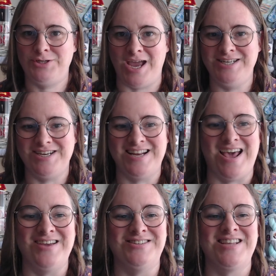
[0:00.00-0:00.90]
change of
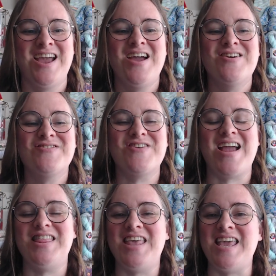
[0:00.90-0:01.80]
clothes
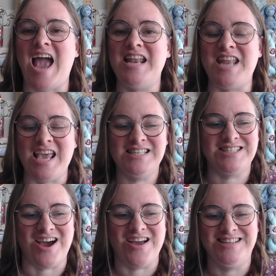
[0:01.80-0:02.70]
right the uh, next
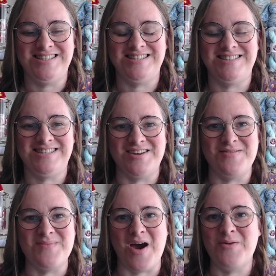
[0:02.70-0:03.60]
item
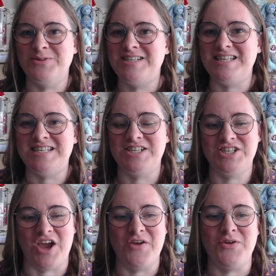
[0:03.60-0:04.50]
I wanted to
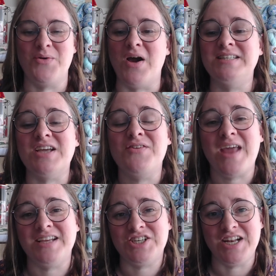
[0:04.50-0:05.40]
show you. I don't
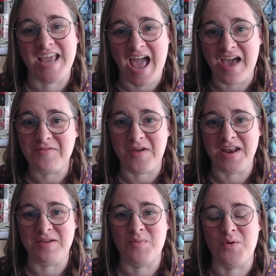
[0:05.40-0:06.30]
actually have
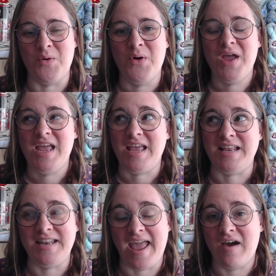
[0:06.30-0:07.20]
any more. It
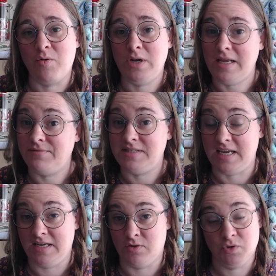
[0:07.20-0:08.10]
now lives
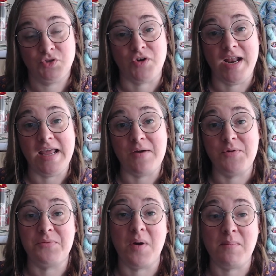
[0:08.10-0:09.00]
in Australia
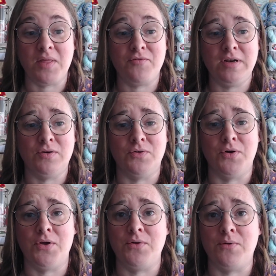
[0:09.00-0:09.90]
with my mother-in-law
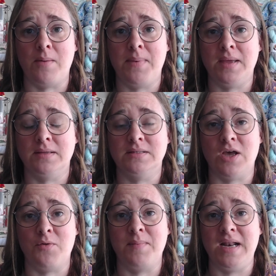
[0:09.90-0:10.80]
who
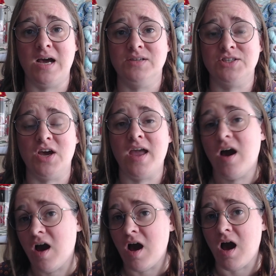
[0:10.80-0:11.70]
told me last night
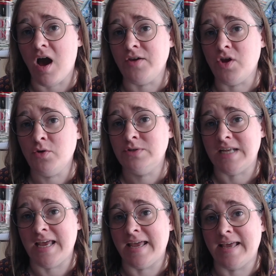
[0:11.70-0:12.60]
I used
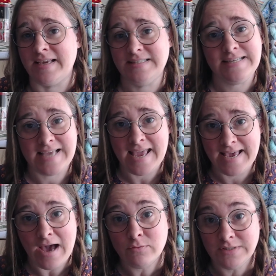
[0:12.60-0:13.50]
it because it's getting
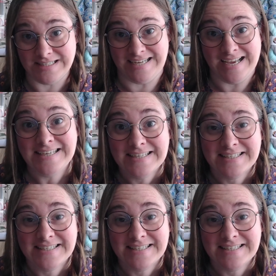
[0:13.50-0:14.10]
cold today